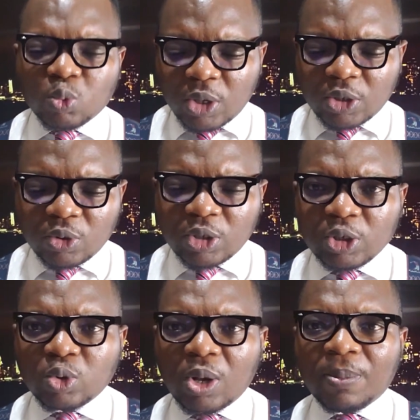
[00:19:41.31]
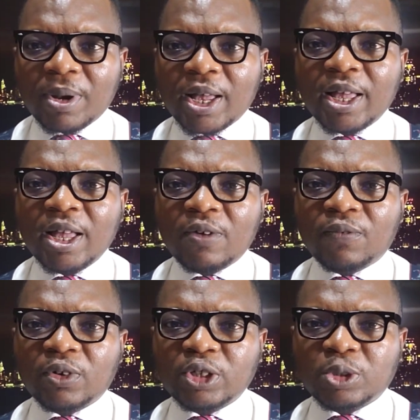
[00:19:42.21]
when you need to apply
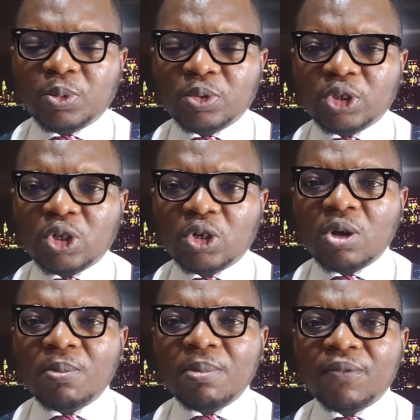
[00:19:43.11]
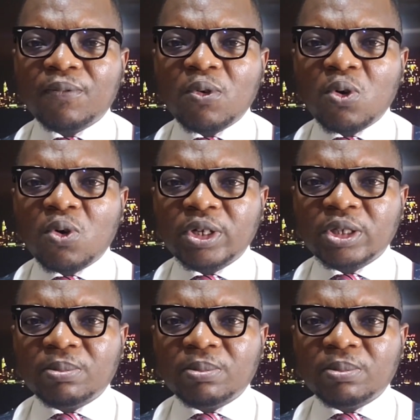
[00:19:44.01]
for this position. Number 4 is